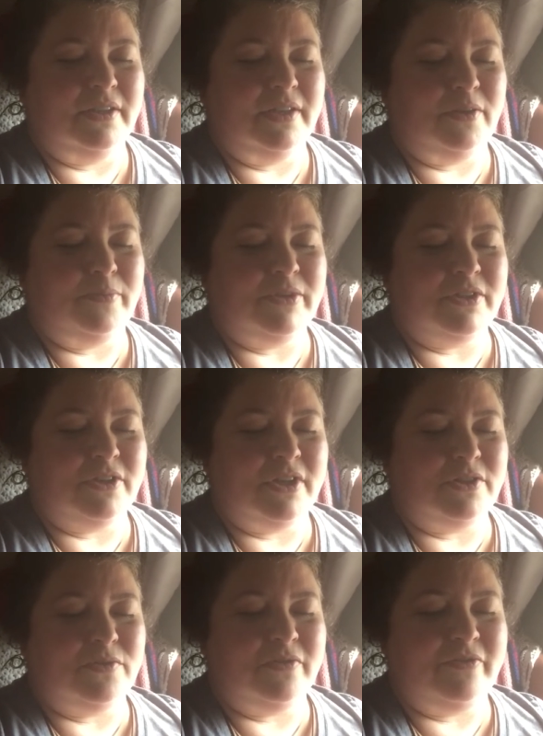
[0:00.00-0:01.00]
Help us
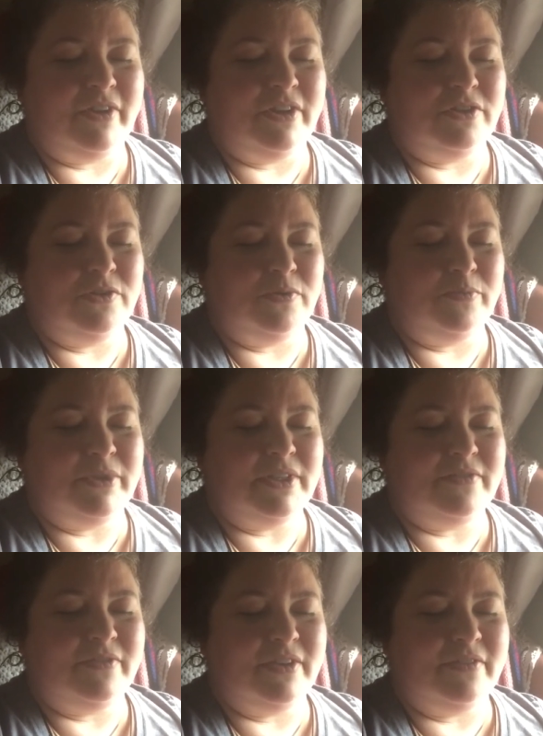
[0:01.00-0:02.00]
not to offend you, and
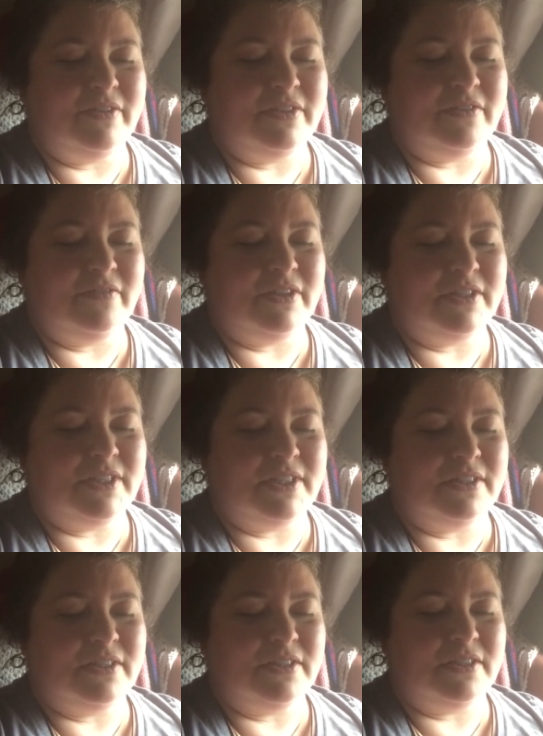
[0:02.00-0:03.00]
please forgive us of our
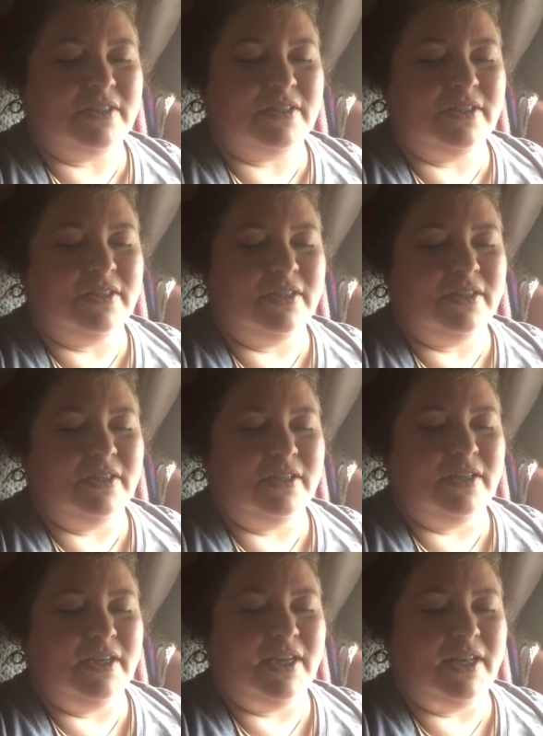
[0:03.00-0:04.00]
sins.
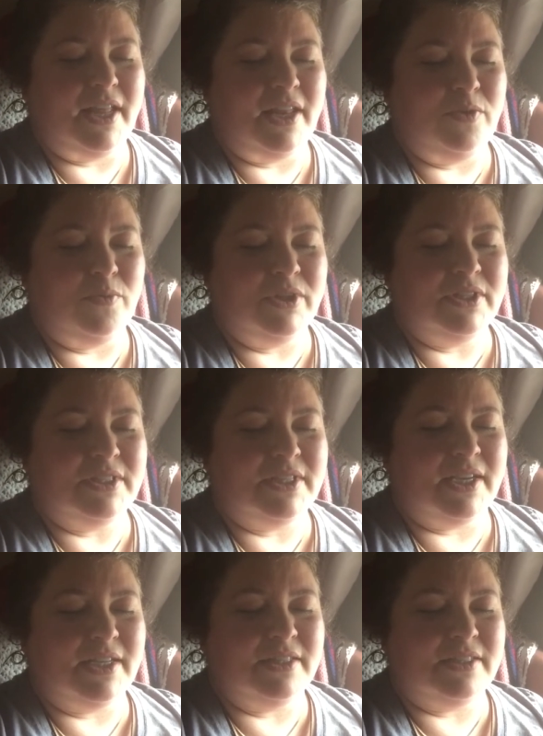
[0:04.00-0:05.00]
And anyone
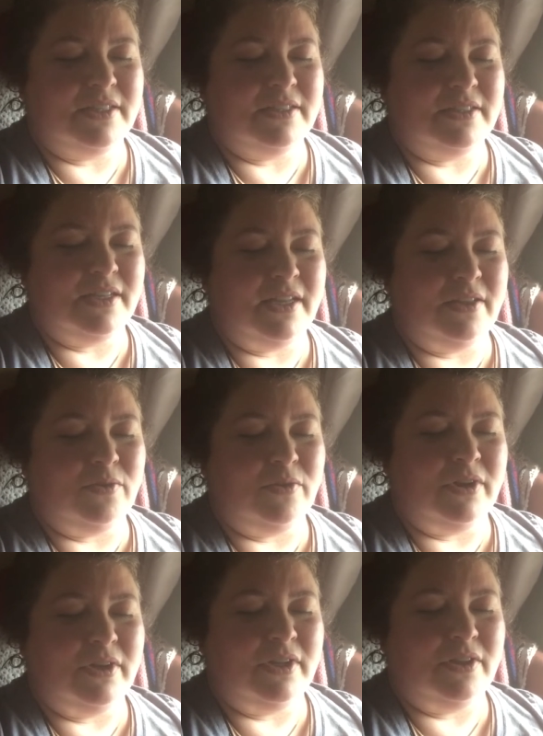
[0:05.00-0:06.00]
stuck in sin today,
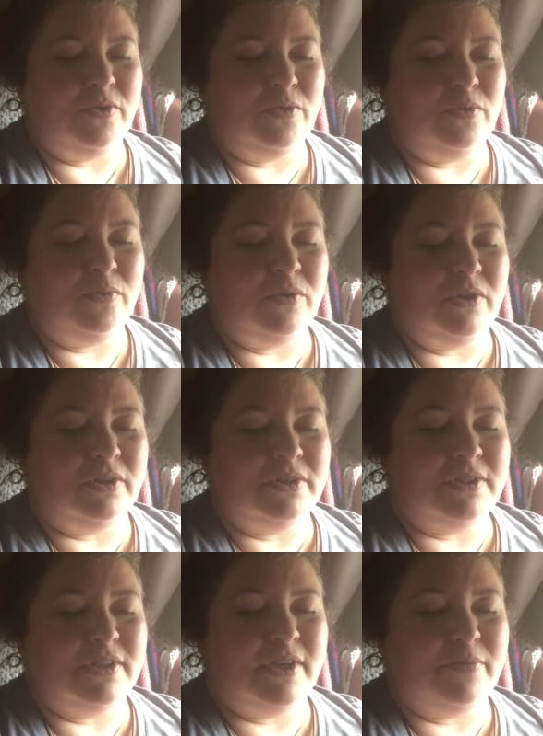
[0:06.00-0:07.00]
Lord, in the whole
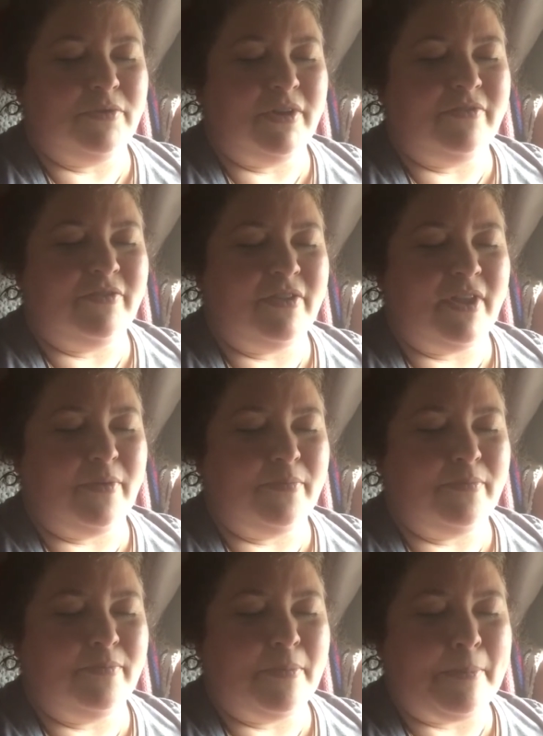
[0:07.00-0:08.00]
world, I pray for them